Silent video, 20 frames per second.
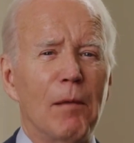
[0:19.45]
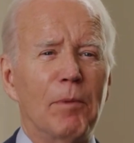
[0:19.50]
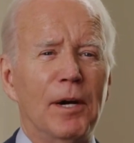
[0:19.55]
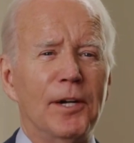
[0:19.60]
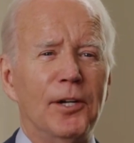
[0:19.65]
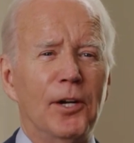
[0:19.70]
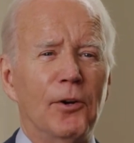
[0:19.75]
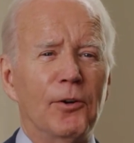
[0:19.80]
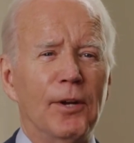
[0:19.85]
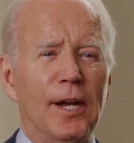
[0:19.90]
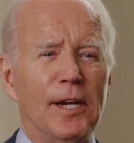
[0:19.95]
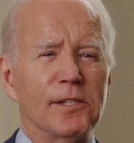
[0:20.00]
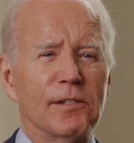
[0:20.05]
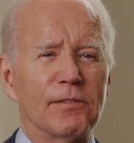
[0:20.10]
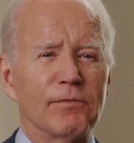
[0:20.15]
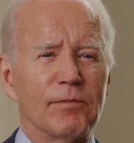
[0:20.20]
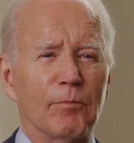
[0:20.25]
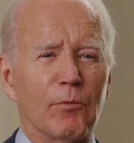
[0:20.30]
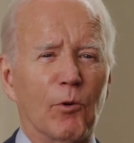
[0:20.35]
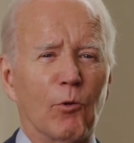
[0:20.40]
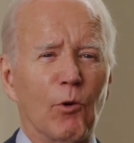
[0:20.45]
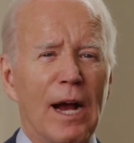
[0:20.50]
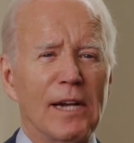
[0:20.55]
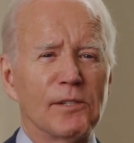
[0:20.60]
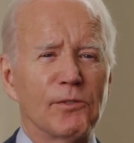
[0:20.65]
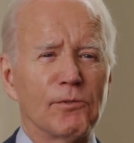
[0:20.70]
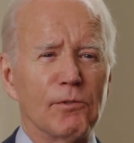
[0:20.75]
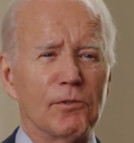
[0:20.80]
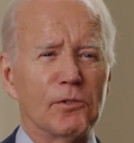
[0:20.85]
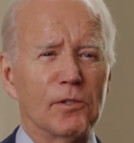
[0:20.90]
by donations from
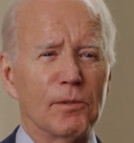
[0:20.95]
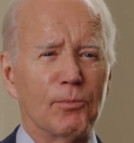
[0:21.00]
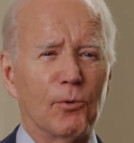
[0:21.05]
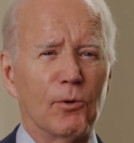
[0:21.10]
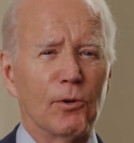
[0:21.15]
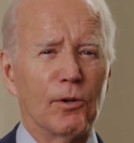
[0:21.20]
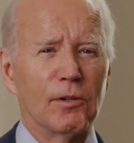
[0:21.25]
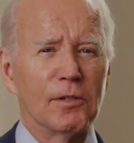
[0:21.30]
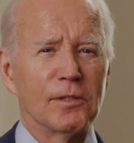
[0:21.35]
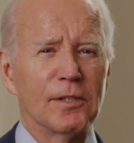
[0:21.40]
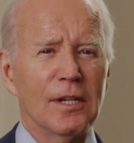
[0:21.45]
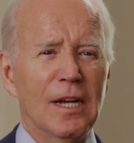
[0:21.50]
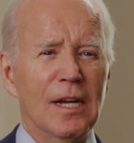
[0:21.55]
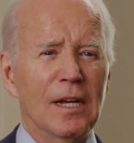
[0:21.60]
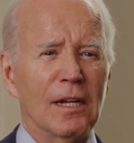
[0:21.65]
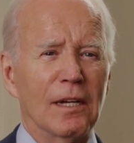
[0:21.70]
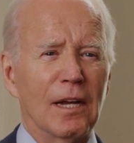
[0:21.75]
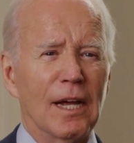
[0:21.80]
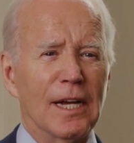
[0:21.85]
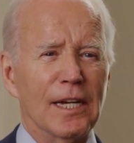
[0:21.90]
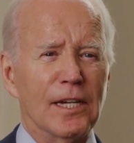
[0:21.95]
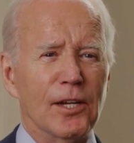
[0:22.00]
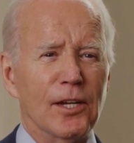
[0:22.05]
grassroots supporters like